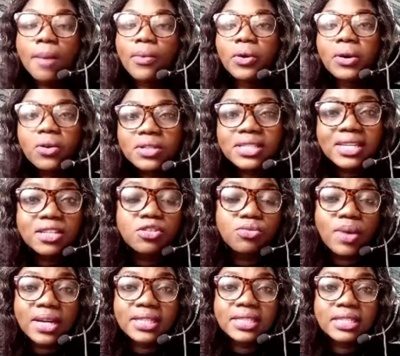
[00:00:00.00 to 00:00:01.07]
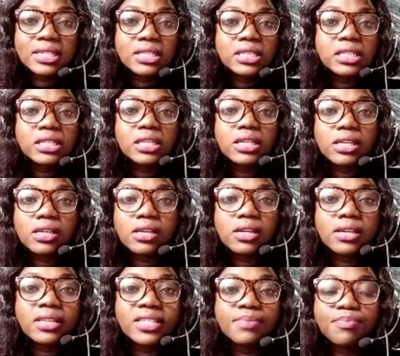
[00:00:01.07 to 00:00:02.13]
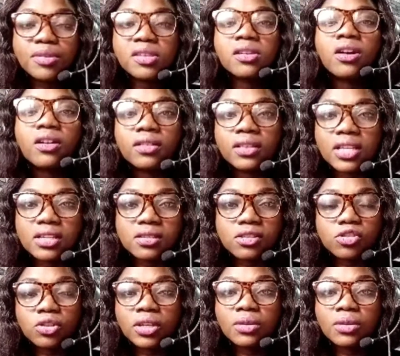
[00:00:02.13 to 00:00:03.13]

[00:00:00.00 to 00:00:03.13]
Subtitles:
But content writing is beyond this.